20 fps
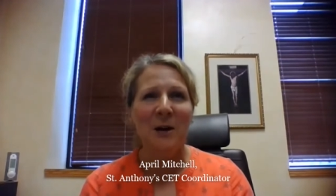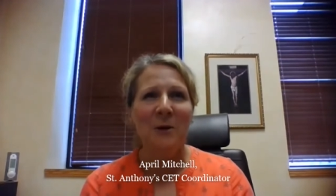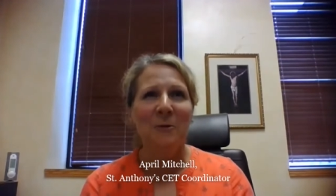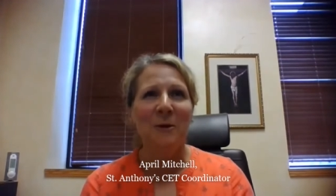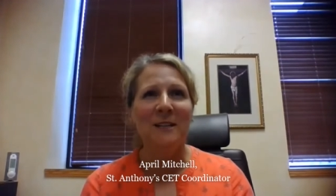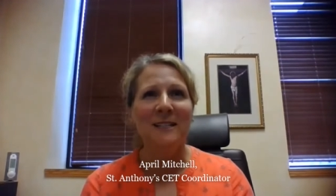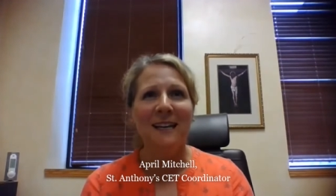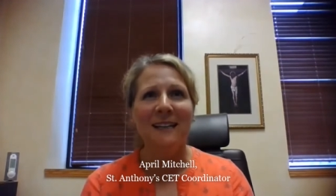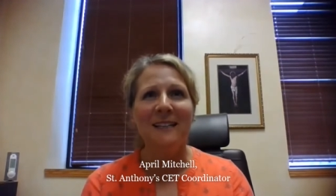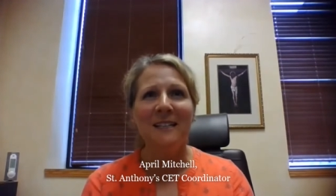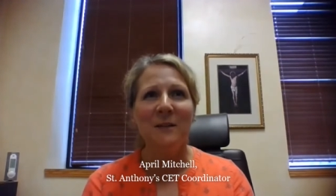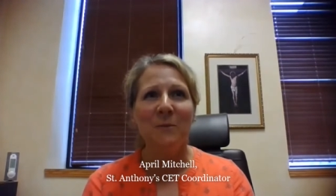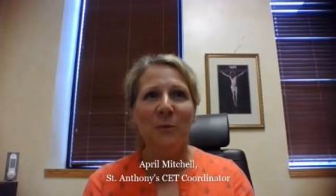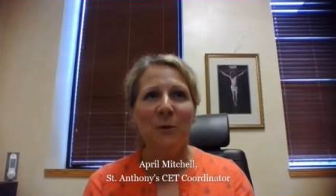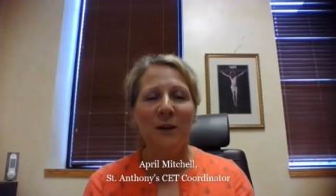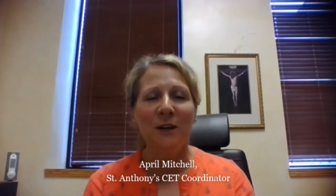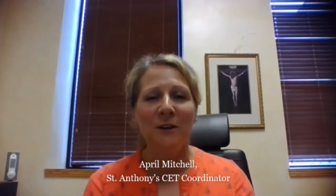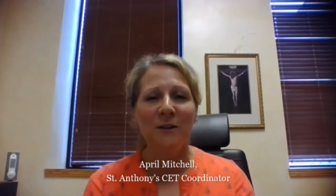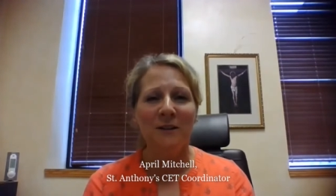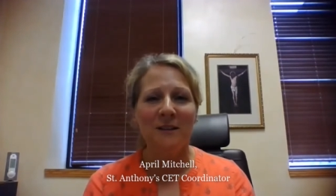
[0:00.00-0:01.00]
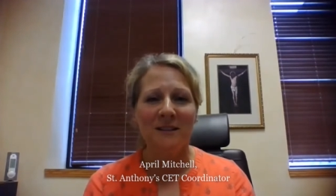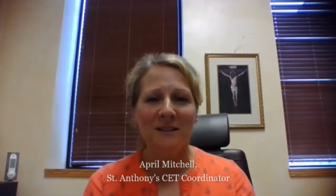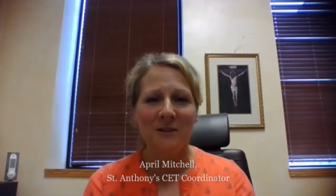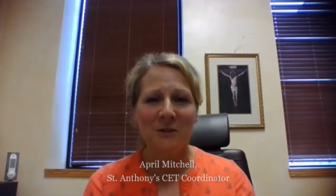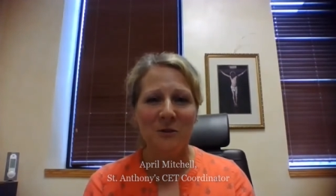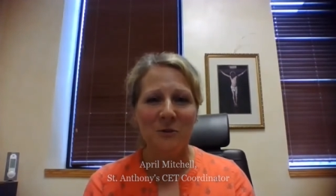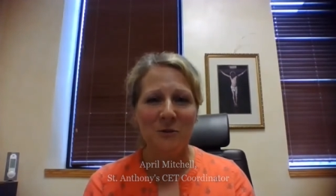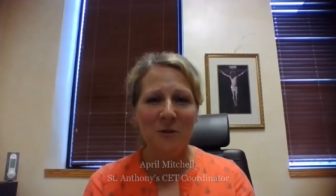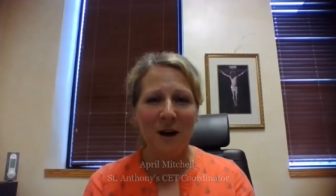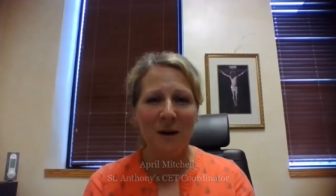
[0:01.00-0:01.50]
We're excited to bring you this
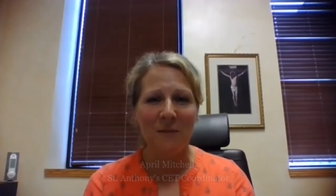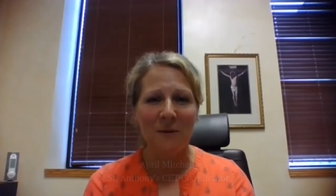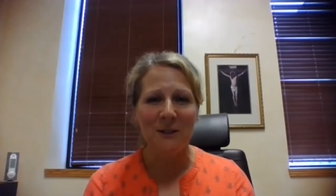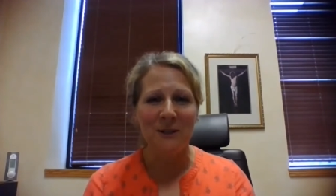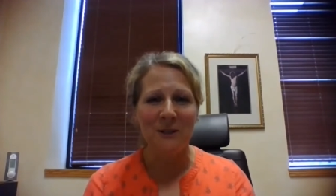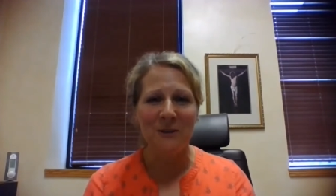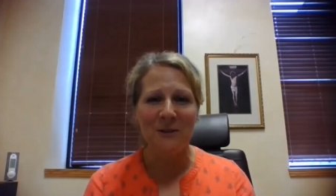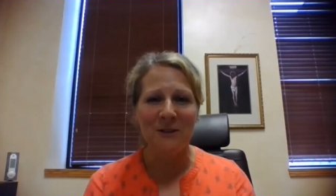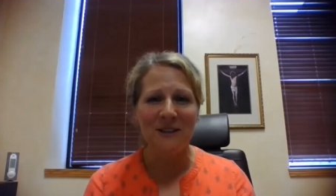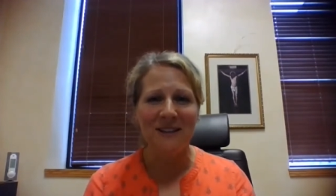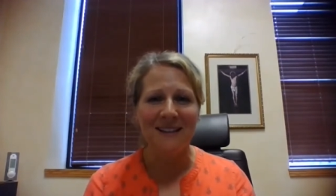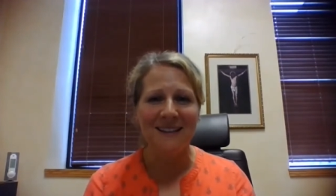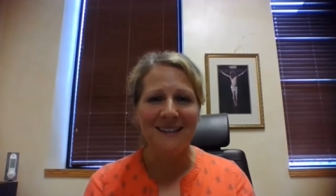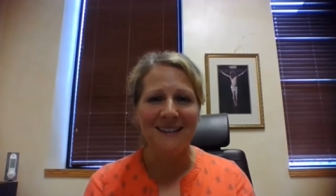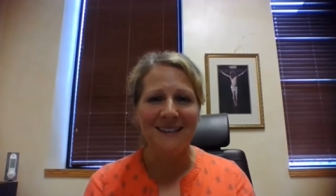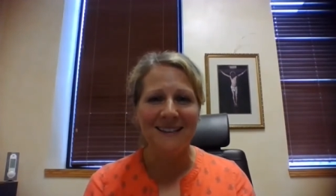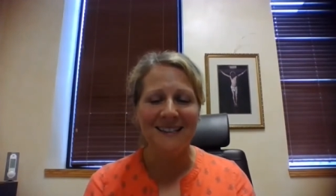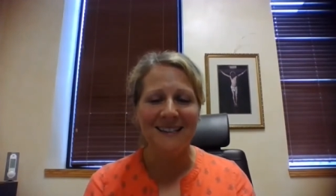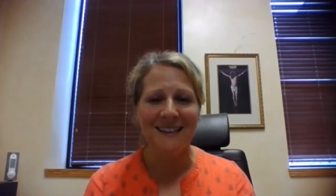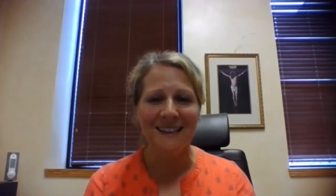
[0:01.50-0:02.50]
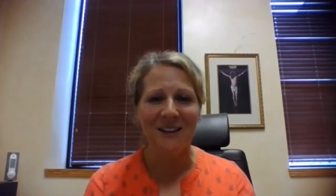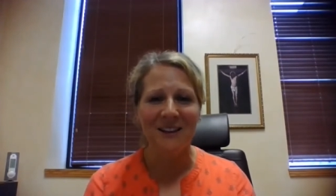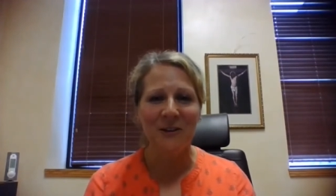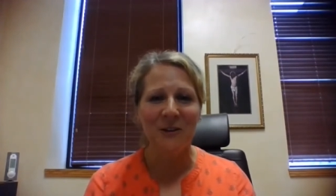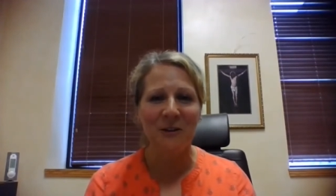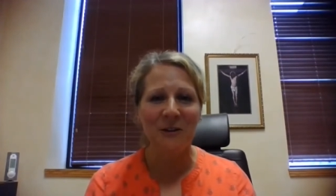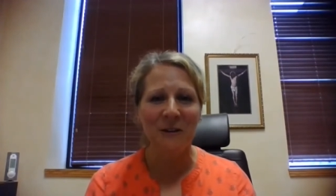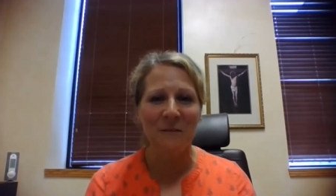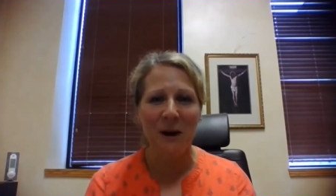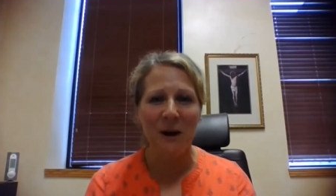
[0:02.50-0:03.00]
new opportunity to
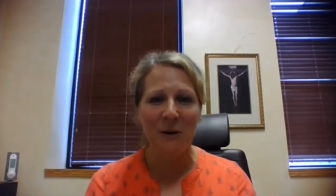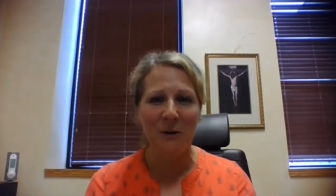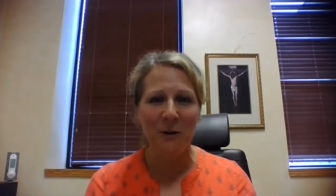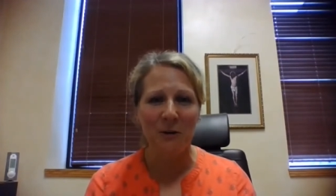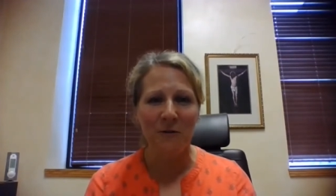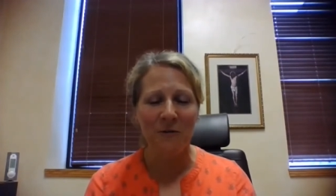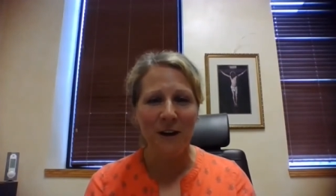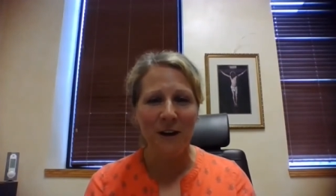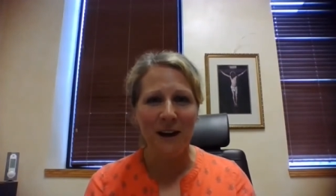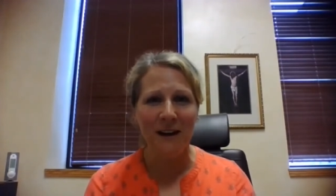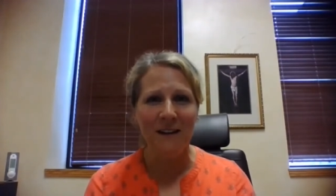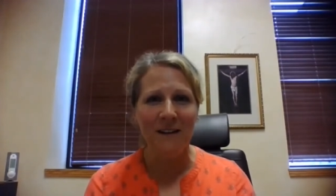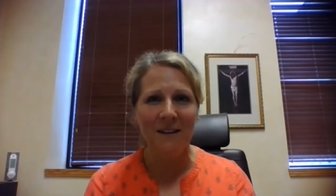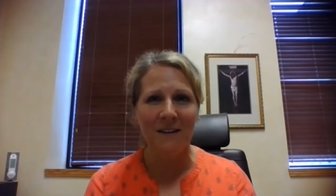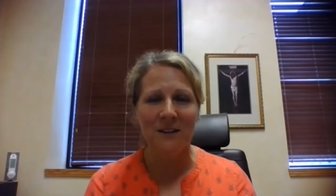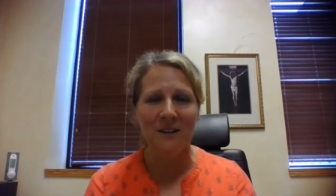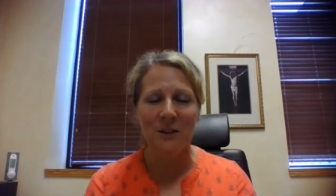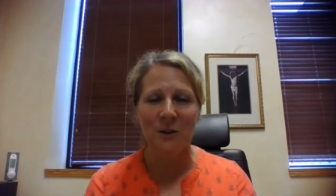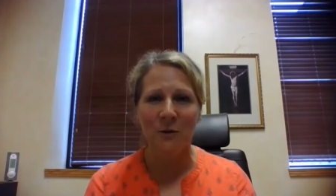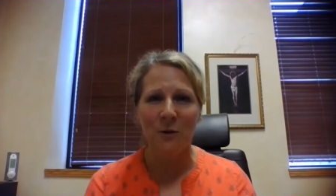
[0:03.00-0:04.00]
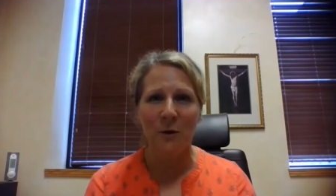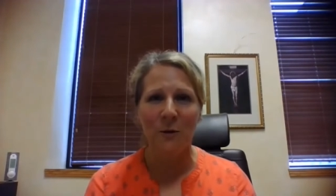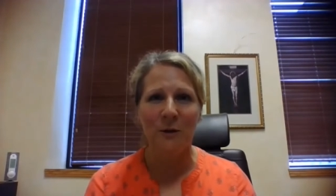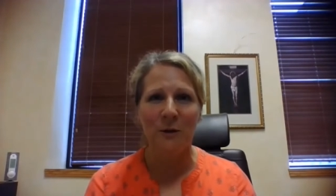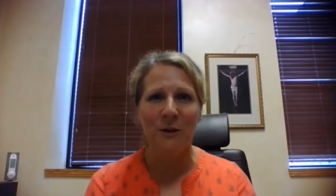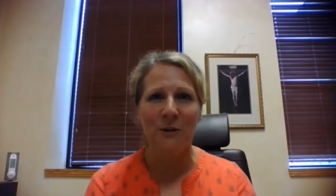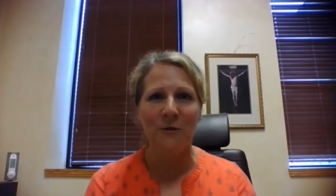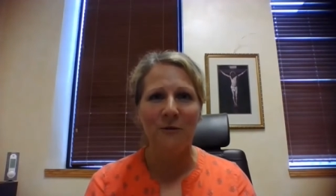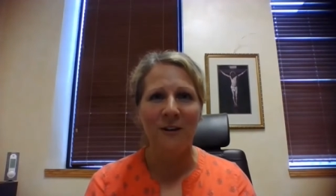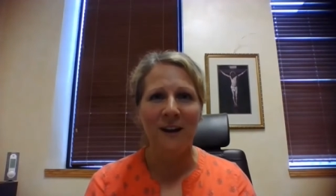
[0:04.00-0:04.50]
learn about your faith and to grow
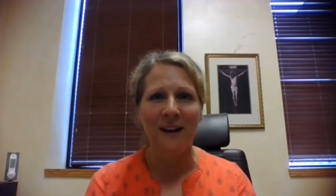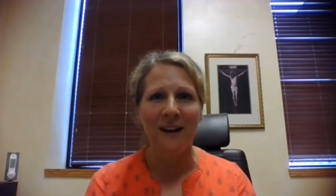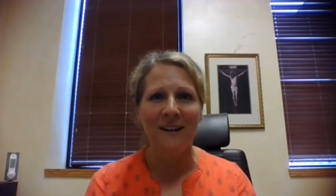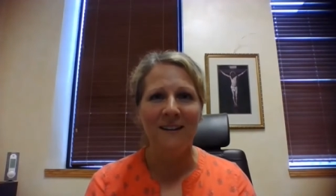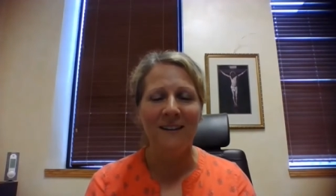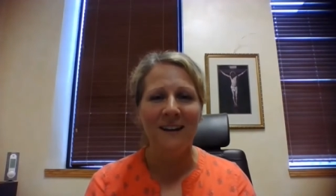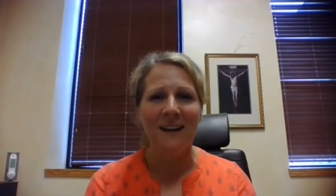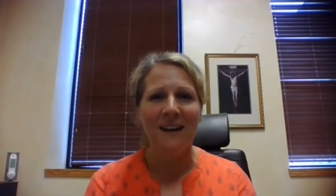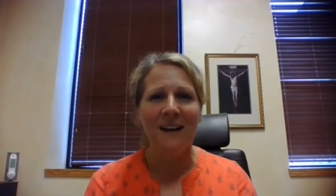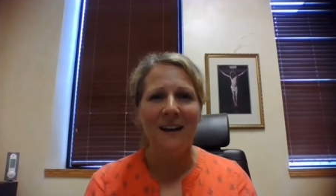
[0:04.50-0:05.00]
in your faith.